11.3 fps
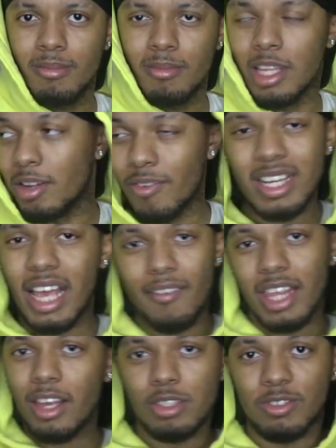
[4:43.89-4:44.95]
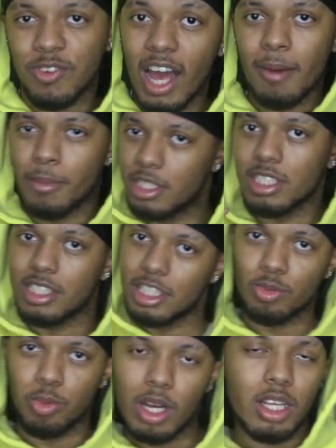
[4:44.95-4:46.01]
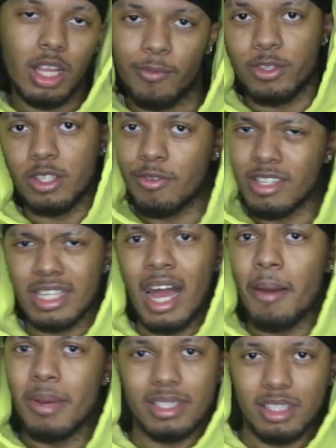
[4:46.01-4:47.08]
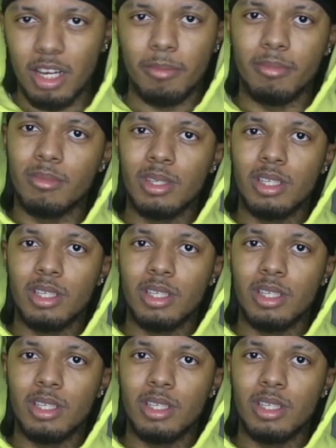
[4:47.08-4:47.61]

And everything else is fine, but just this one clip for some reason got messed up.